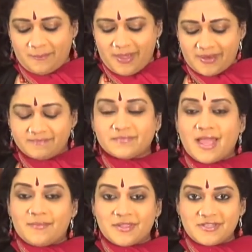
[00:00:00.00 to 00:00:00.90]
But
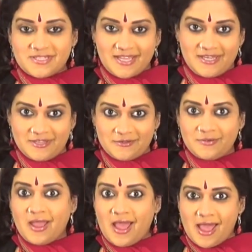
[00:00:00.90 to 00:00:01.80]
I'm going to tell
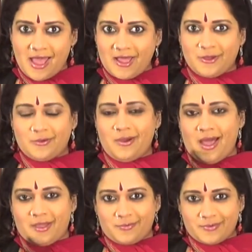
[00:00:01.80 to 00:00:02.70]
you how
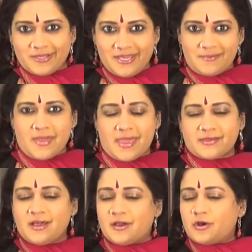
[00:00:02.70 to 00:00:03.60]
I really
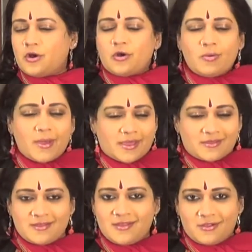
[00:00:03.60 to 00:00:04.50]
make a
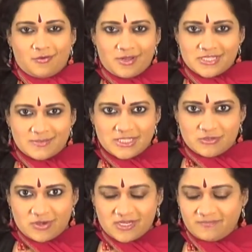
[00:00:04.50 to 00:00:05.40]
quick Christmas
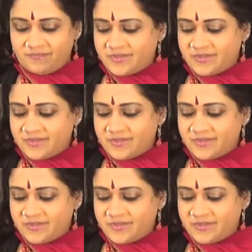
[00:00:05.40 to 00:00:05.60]
tree.